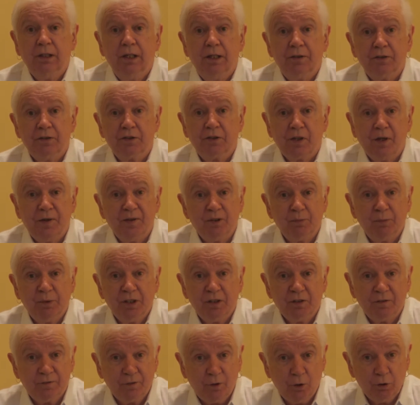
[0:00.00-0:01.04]
that's going to be
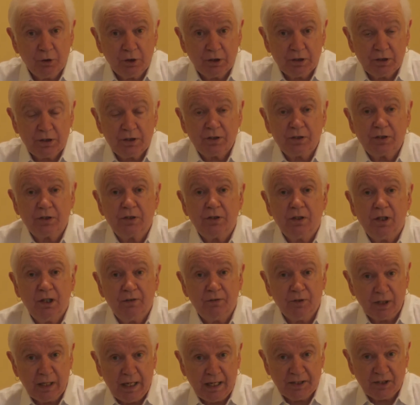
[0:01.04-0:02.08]
the focus of
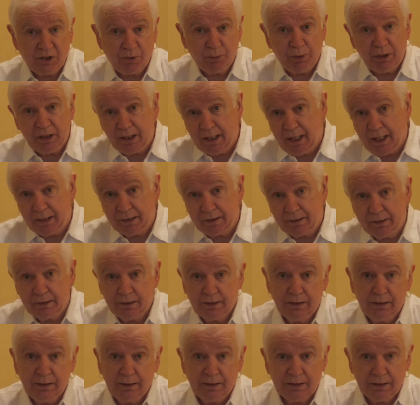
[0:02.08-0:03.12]
an SPN
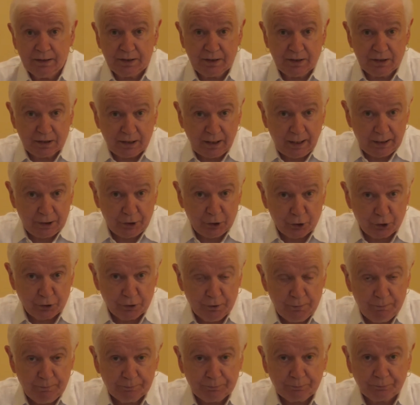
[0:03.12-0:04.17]

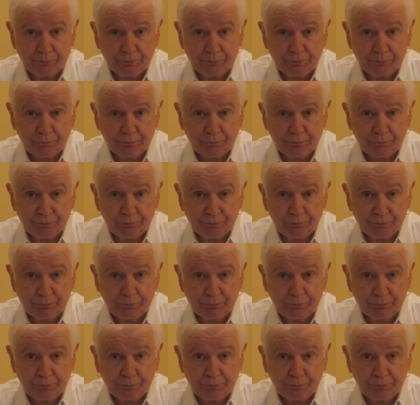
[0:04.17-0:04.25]
dissertation.